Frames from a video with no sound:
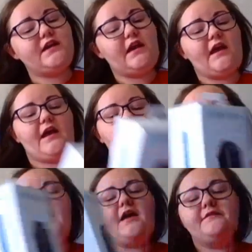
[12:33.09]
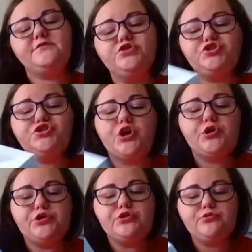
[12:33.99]
I have to show
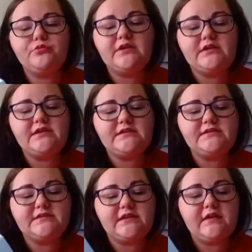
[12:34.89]
you is